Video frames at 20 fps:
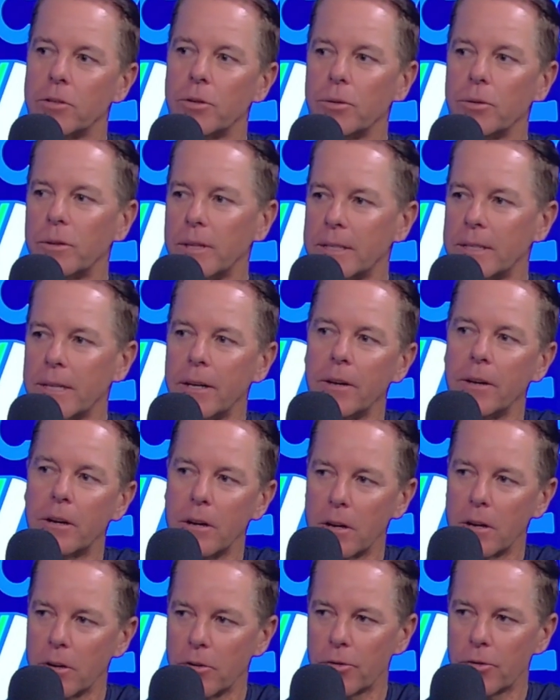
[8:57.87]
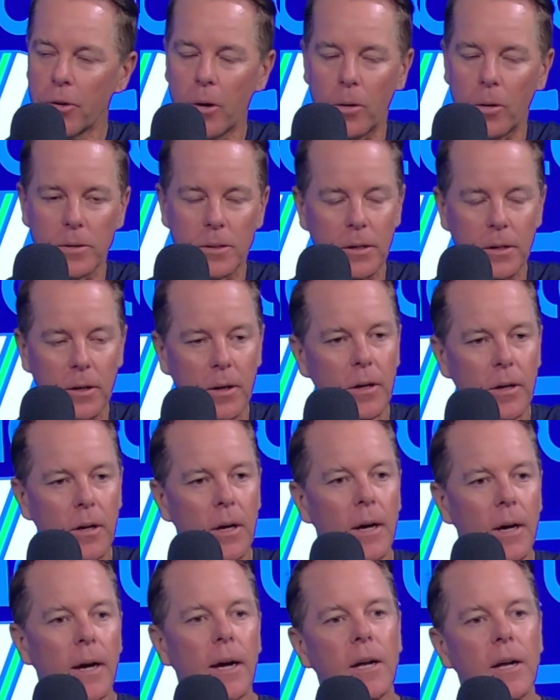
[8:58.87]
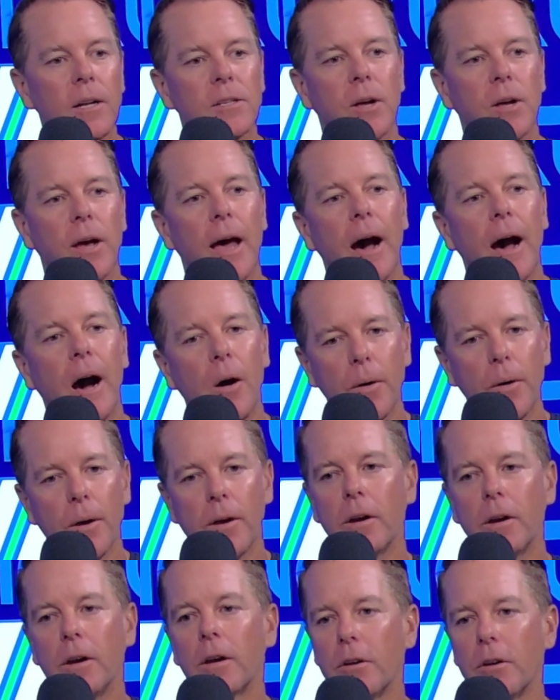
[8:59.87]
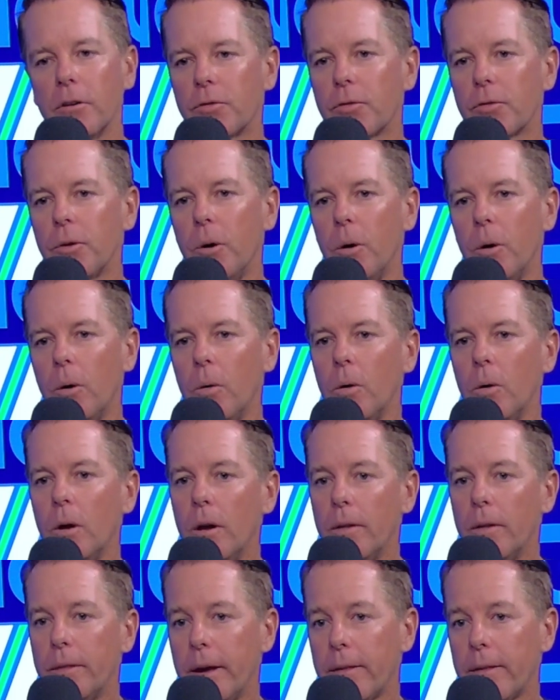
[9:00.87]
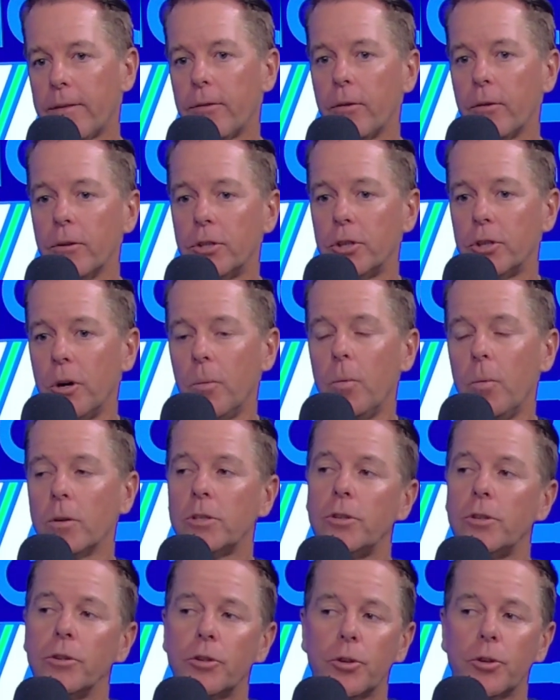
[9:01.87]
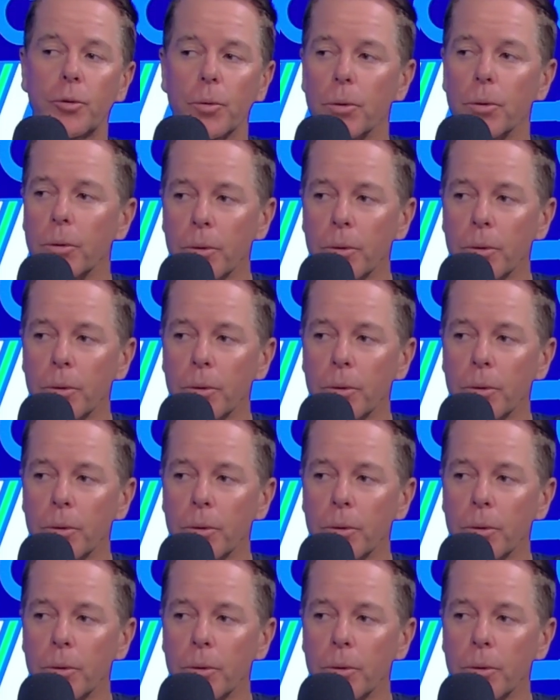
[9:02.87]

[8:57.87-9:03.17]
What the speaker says: are the 2 things that you can control. So how are you going to control that third shot? What is your